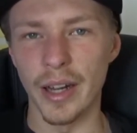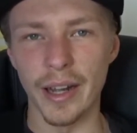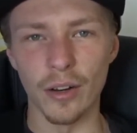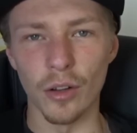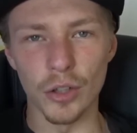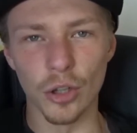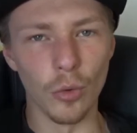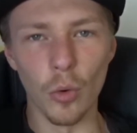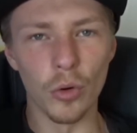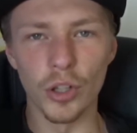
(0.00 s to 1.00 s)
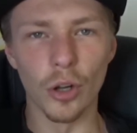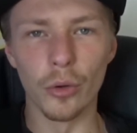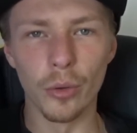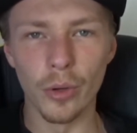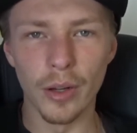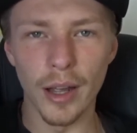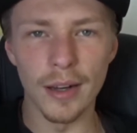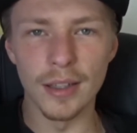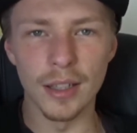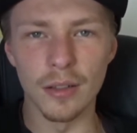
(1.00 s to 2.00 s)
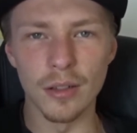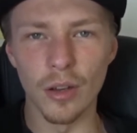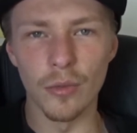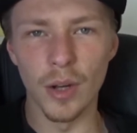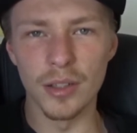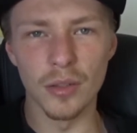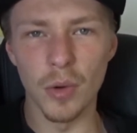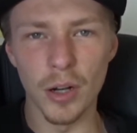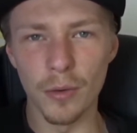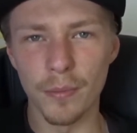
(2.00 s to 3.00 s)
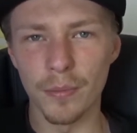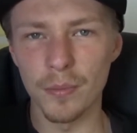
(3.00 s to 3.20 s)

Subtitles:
and like 2 audio editing softwares as well.